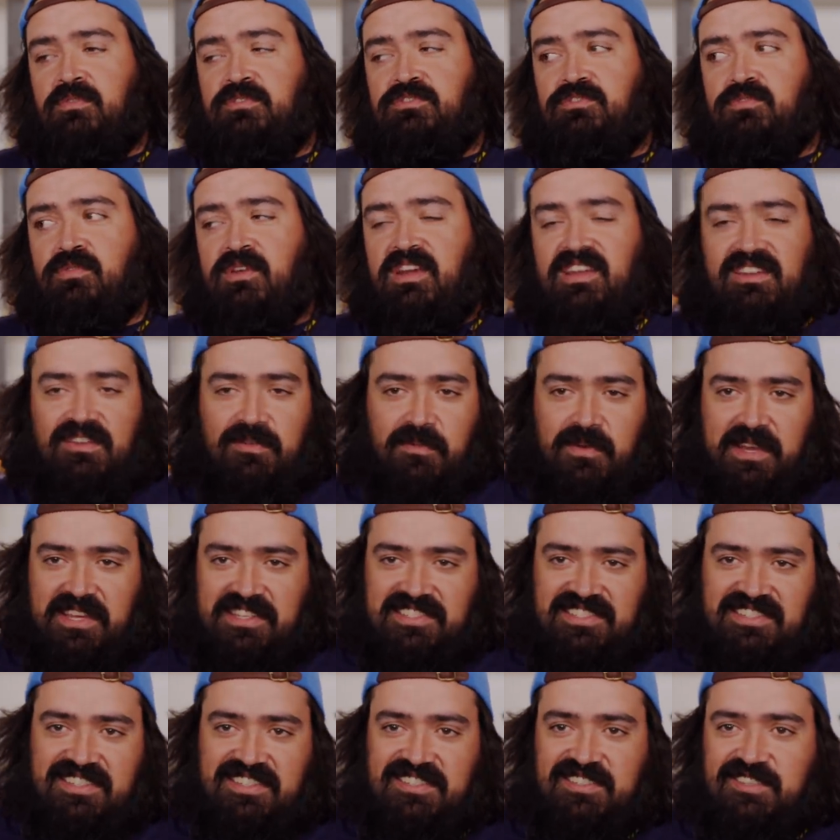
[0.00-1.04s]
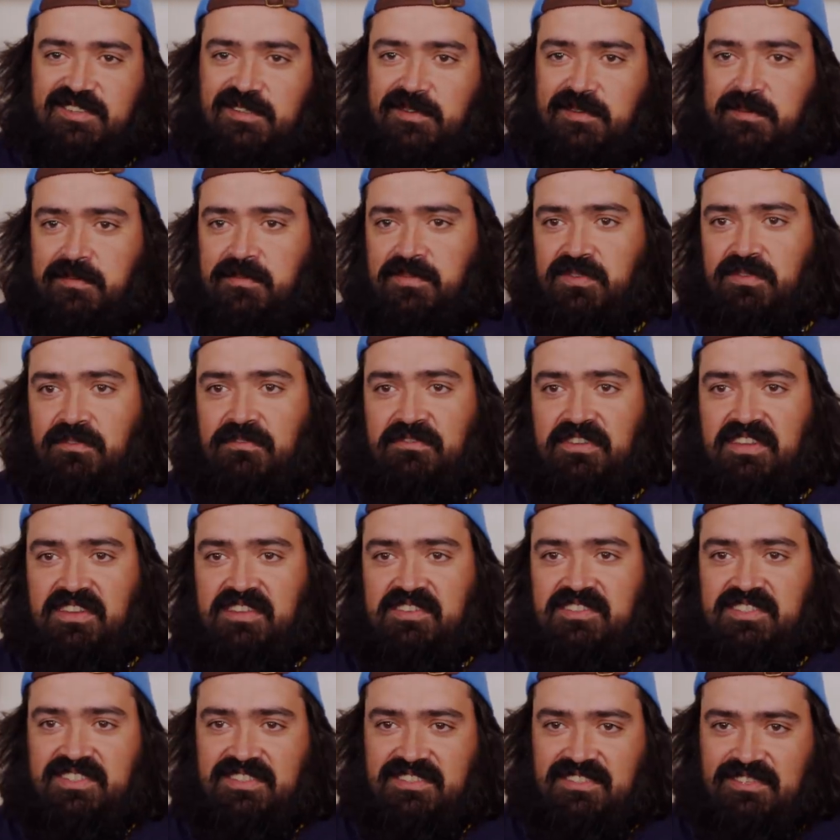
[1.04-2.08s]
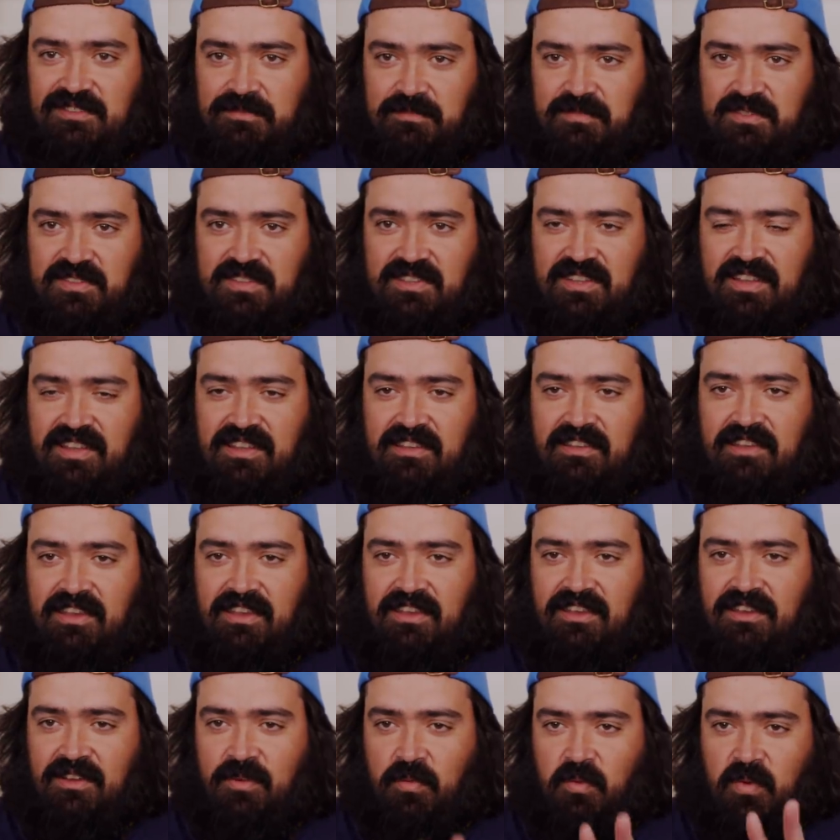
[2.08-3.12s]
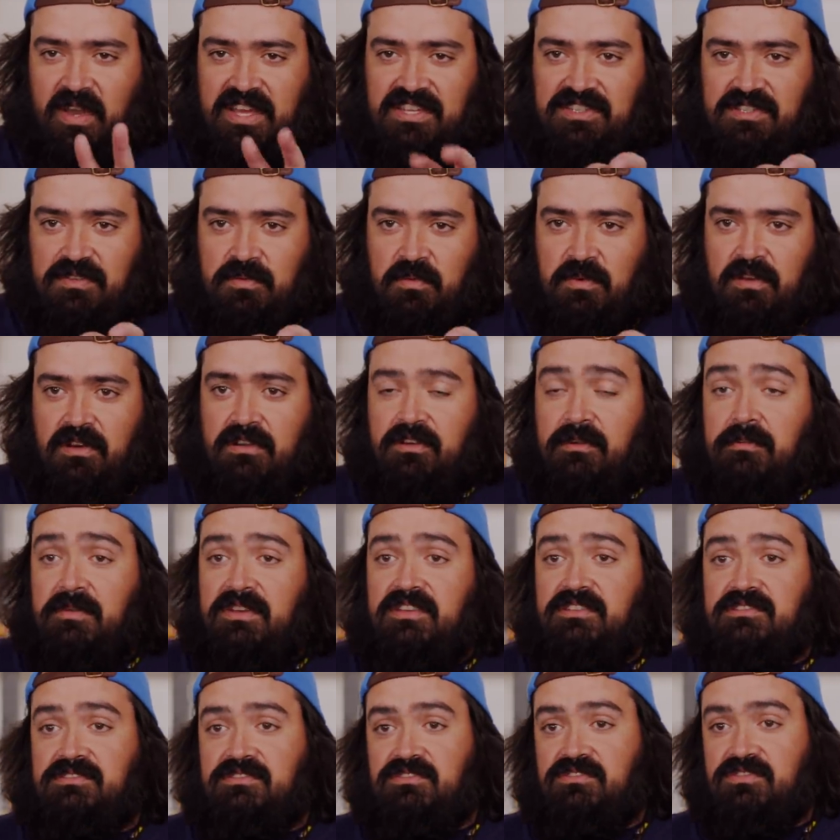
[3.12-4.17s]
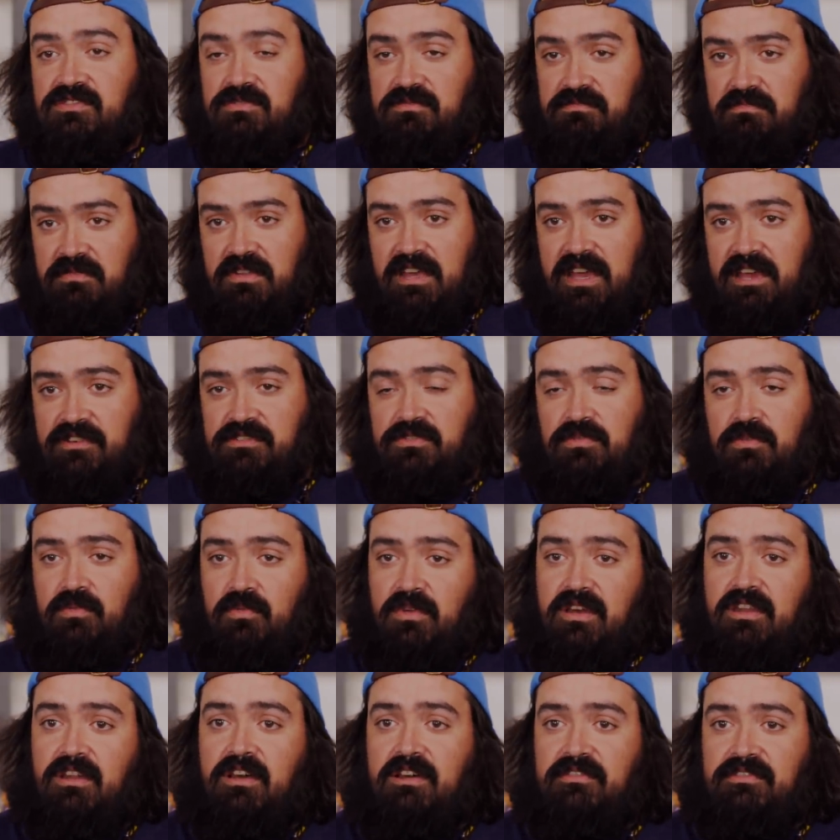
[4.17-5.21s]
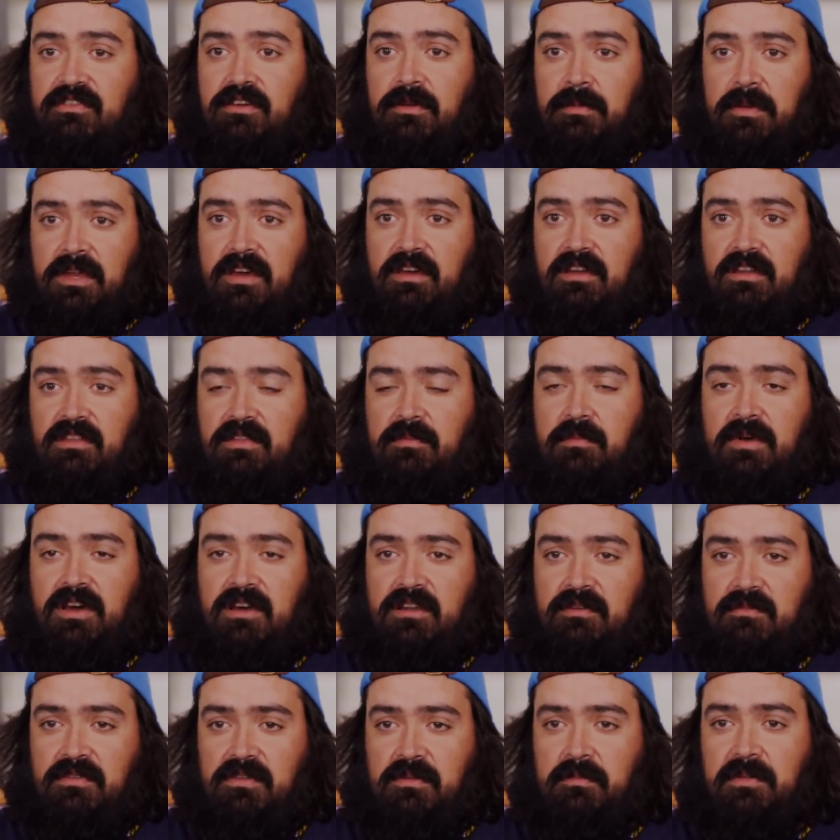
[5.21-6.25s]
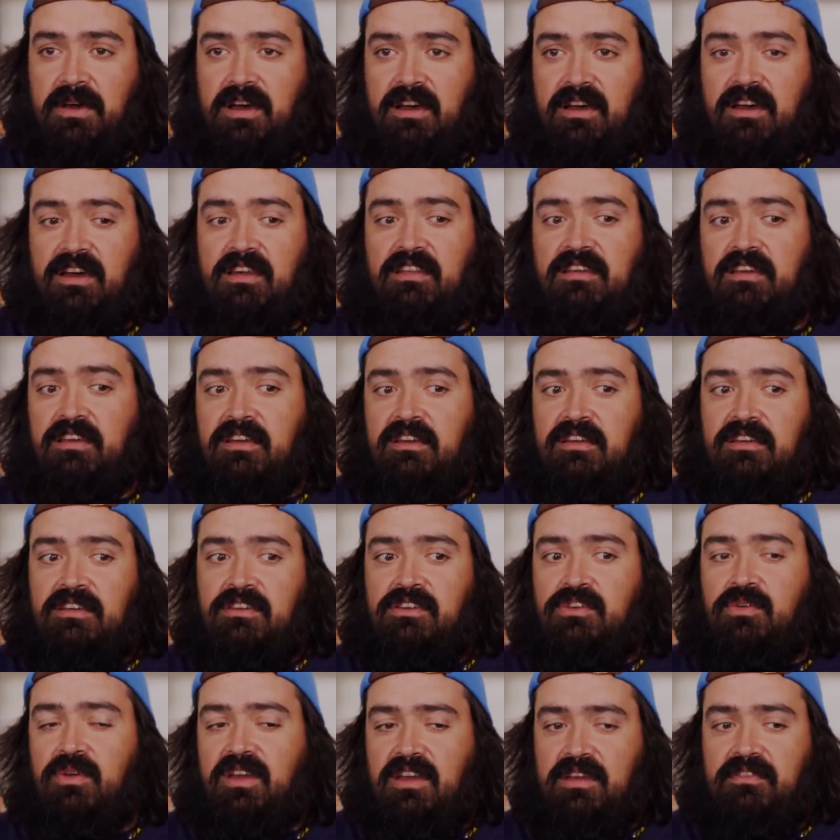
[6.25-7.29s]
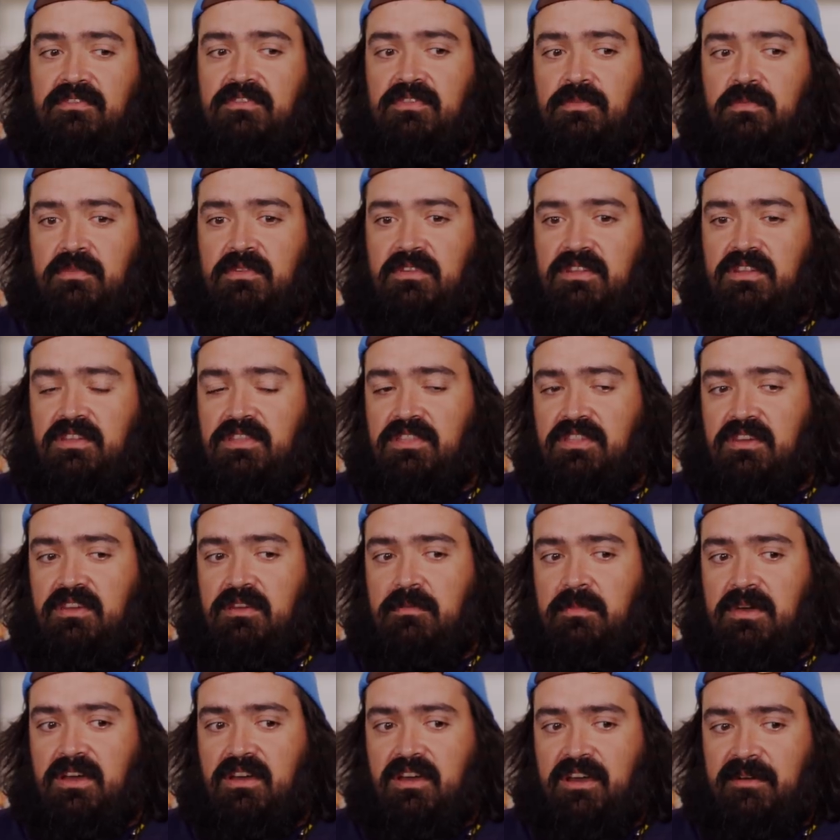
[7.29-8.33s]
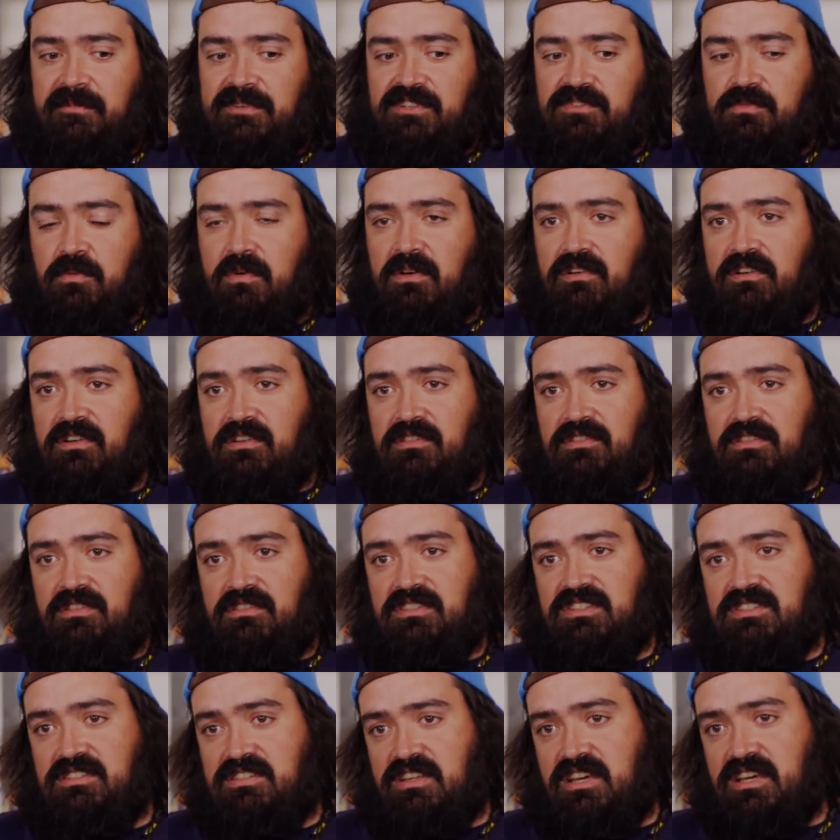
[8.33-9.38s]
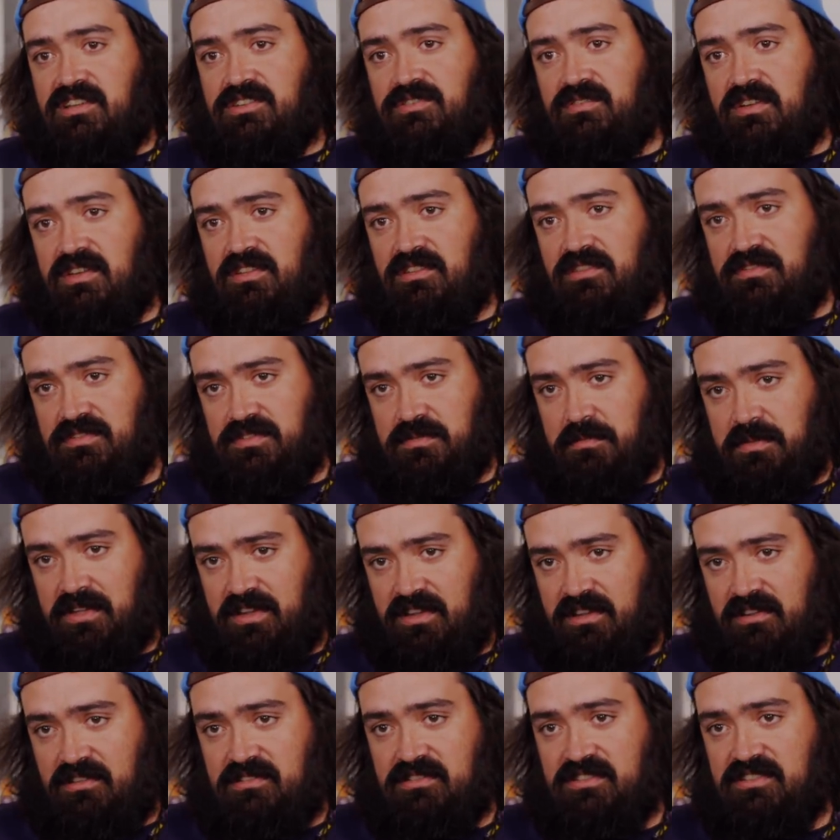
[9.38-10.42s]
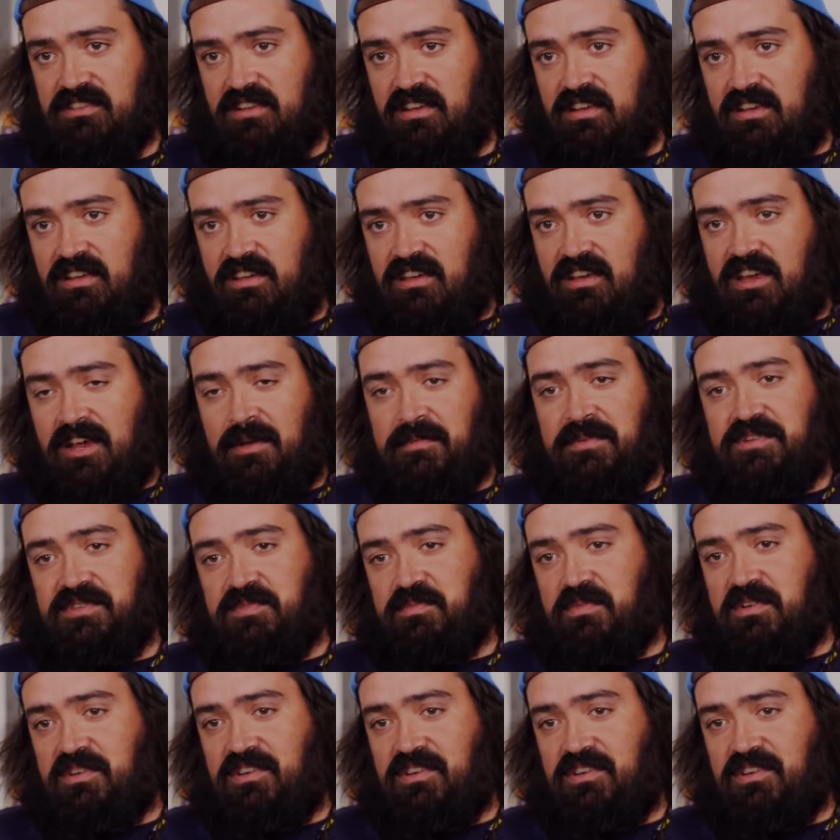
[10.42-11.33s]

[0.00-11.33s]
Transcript: drained away systems or feeding systems that waste water because there's actual runoff coming out of the bottom of the pot, you have to really think about how much water it took to saturate those plants, how much